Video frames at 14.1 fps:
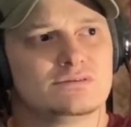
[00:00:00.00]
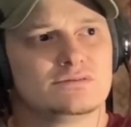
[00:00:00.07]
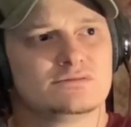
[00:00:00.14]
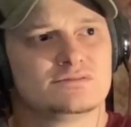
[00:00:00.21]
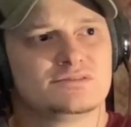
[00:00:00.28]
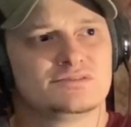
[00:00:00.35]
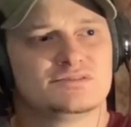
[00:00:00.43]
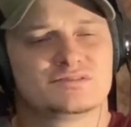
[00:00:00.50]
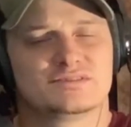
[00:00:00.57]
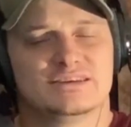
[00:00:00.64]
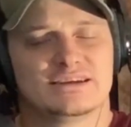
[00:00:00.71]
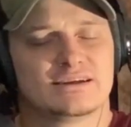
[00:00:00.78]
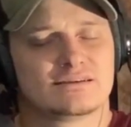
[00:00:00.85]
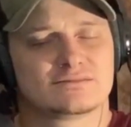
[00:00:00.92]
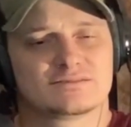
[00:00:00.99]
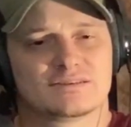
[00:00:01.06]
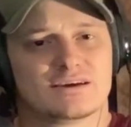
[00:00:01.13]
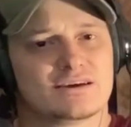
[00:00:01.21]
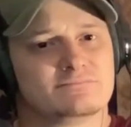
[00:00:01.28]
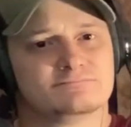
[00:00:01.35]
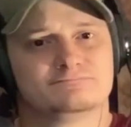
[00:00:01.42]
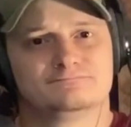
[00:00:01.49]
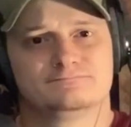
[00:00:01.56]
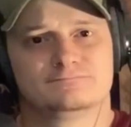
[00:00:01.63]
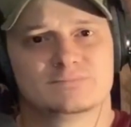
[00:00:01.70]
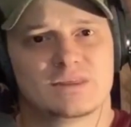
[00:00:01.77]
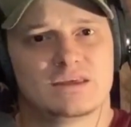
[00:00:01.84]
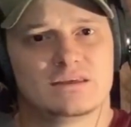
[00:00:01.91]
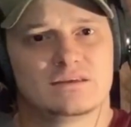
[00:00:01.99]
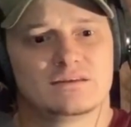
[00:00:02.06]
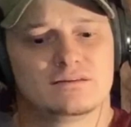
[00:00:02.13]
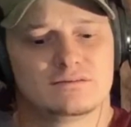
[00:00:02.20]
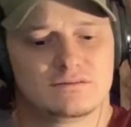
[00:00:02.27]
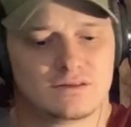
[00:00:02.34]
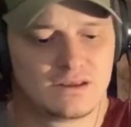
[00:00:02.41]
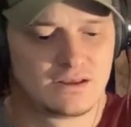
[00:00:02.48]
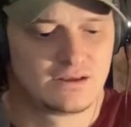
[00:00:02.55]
to just get outside and